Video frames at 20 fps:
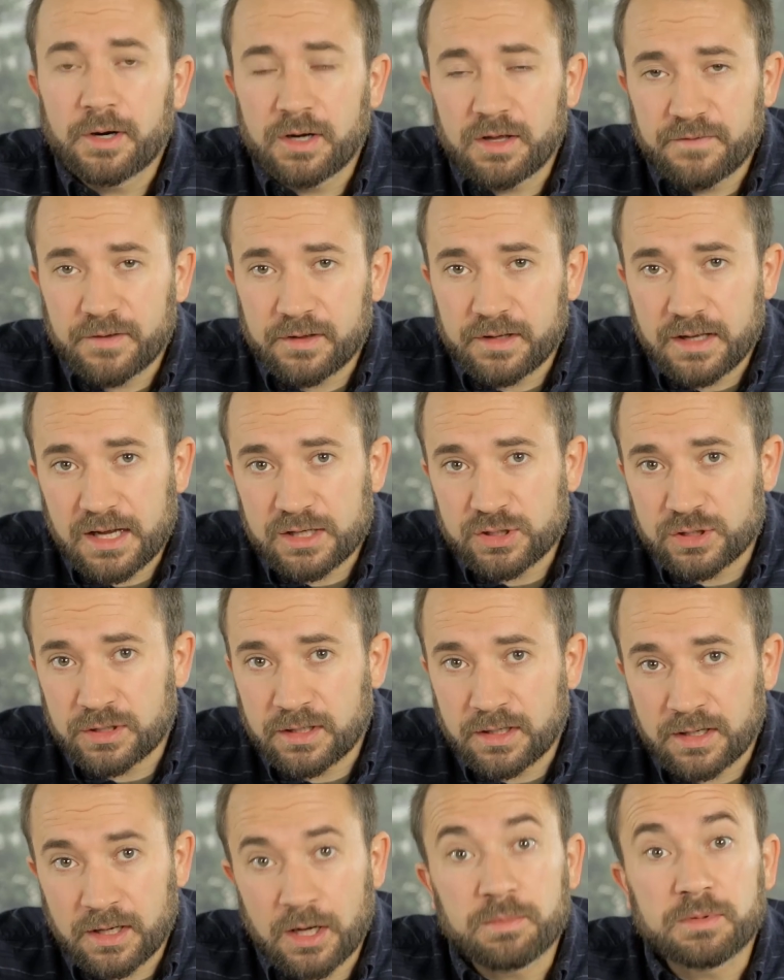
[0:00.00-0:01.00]
Party
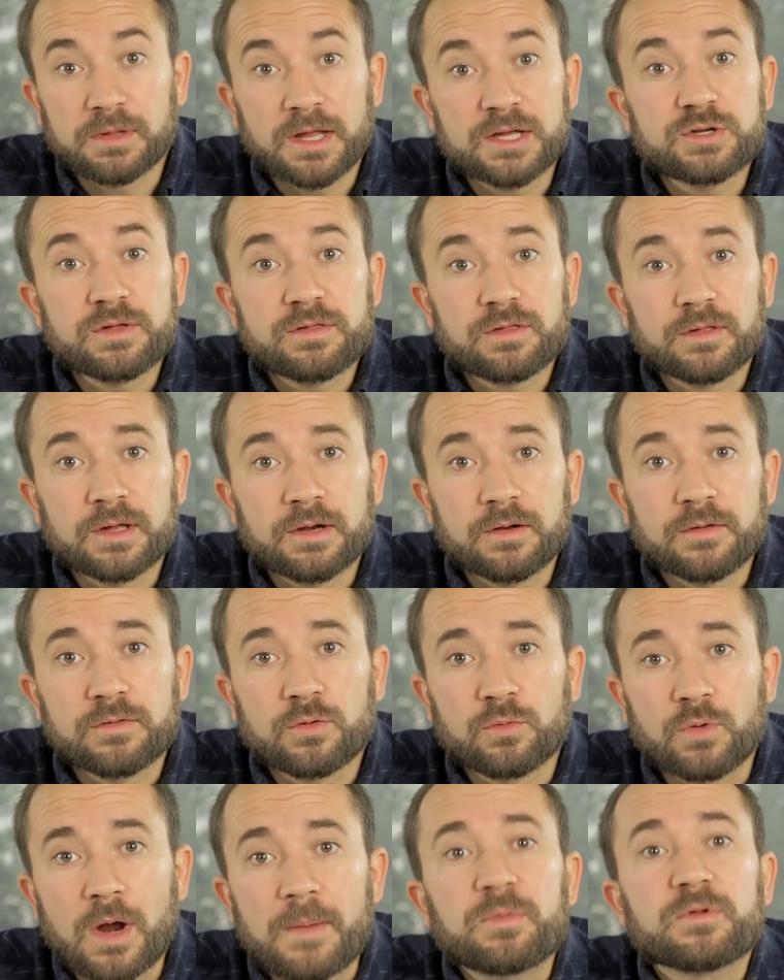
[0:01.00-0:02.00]
affiliation can help legislators
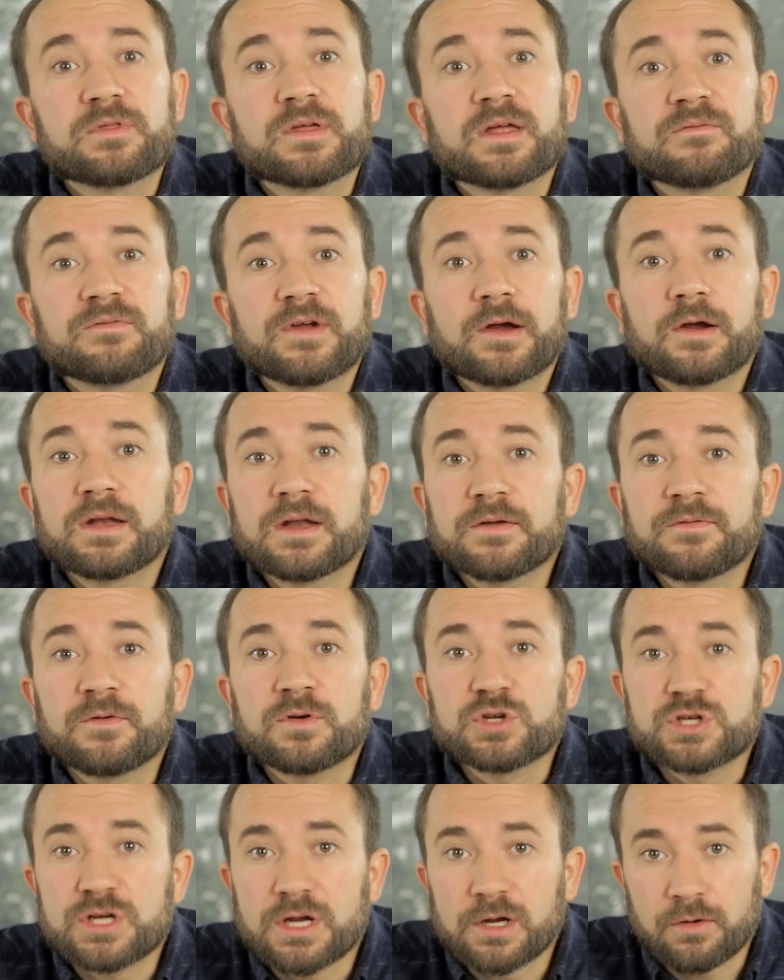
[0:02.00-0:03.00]
who represent very
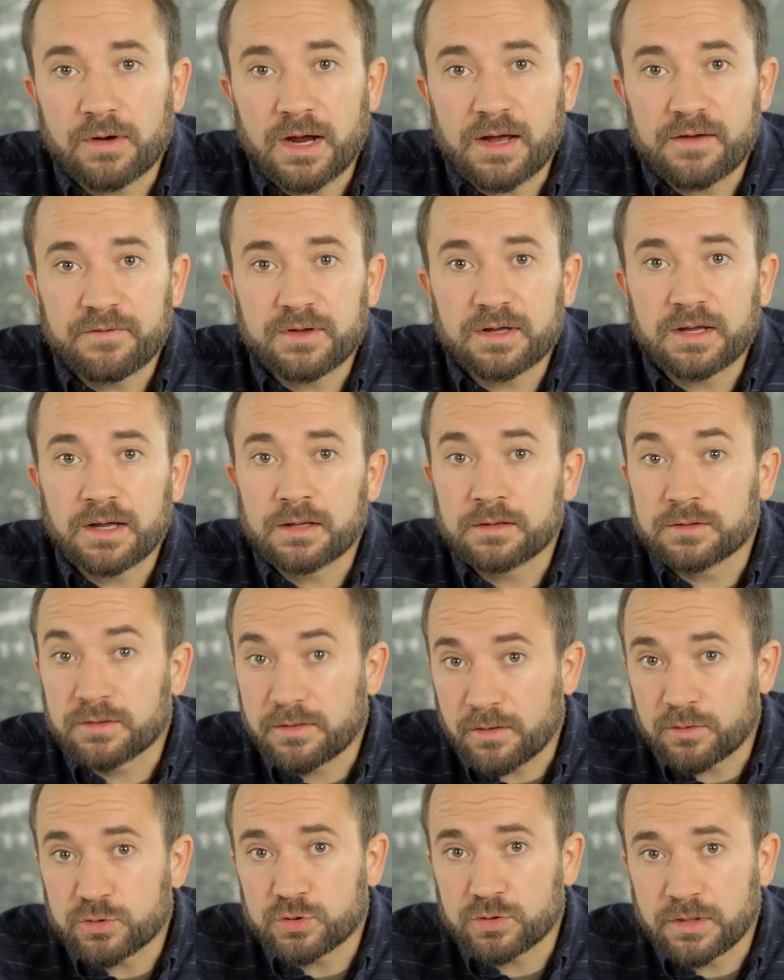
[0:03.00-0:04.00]
different geographic and
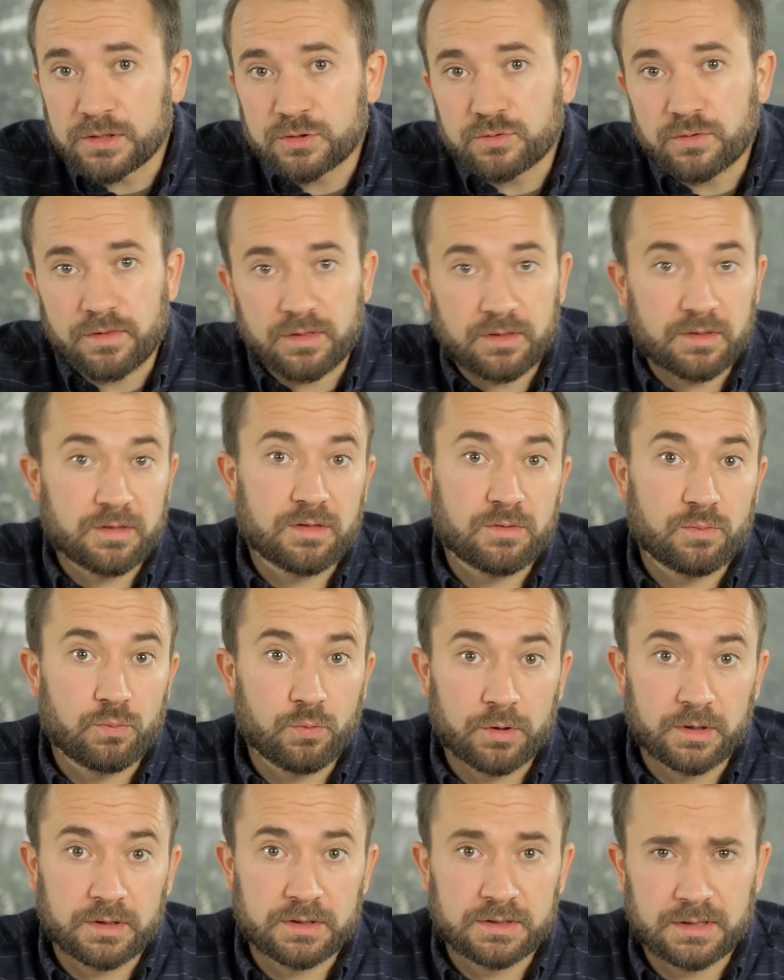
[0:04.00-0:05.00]
social interests
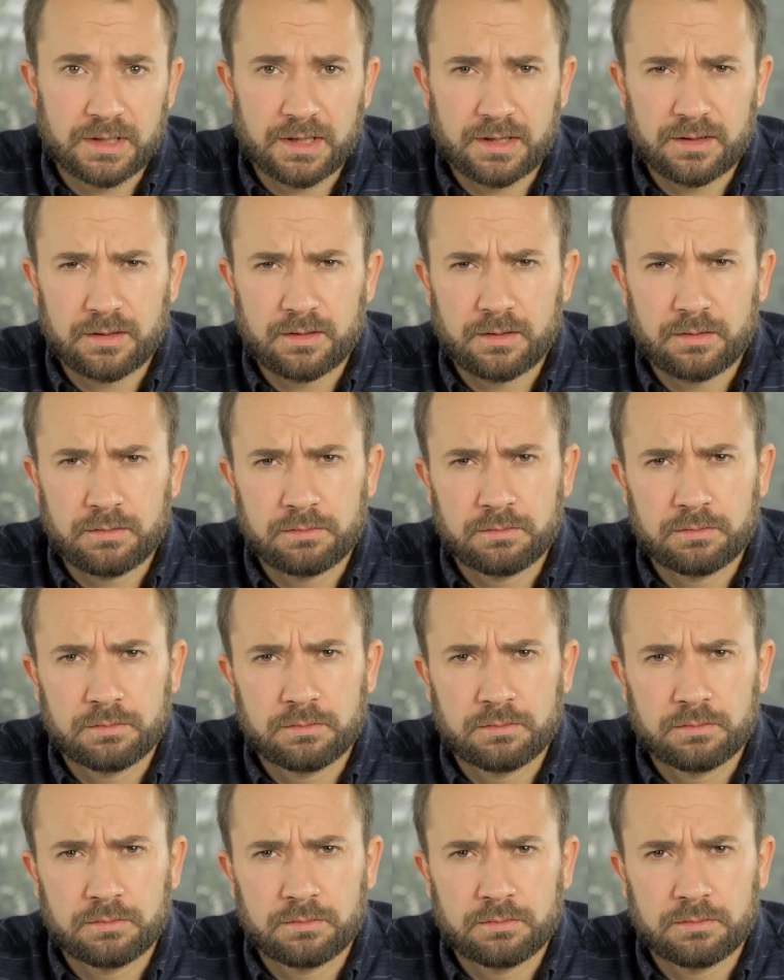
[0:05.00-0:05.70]
work together.